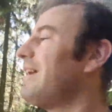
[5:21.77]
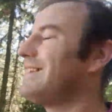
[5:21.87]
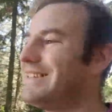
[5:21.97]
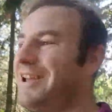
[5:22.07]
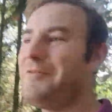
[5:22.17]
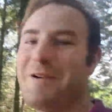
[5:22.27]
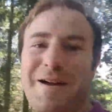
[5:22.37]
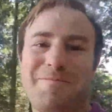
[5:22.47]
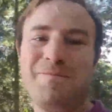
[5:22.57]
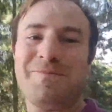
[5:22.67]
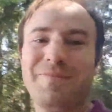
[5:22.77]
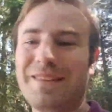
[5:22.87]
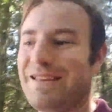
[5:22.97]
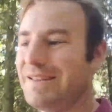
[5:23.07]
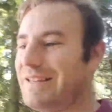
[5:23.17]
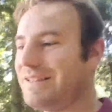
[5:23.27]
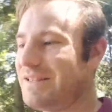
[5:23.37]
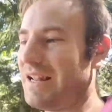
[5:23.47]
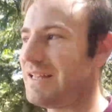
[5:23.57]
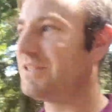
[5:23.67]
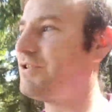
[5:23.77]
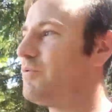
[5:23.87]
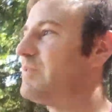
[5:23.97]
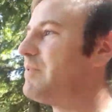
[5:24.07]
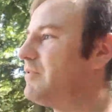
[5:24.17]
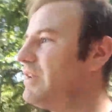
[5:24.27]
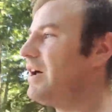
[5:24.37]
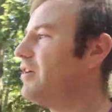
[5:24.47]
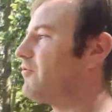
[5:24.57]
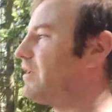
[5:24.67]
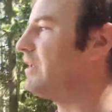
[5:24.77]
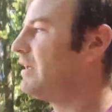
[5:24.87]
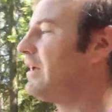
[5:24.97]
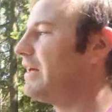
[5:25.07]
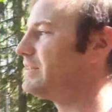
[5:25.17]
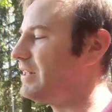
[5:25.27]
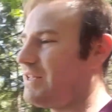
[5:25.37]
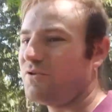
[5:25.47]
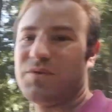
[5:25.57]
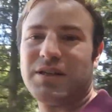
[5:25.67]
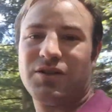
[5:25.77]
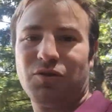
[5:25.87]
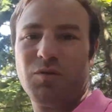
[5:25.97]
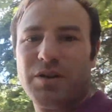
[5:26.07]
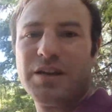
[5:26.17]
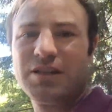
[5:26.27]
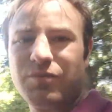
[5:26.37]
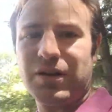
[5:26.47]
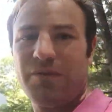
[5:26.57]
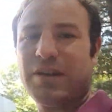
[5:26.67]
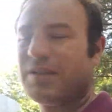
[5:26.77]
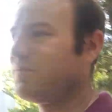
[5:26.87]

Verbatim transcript: So, um, th so that's the tallest building in Hungary. So that's obviously taller than this one. I think this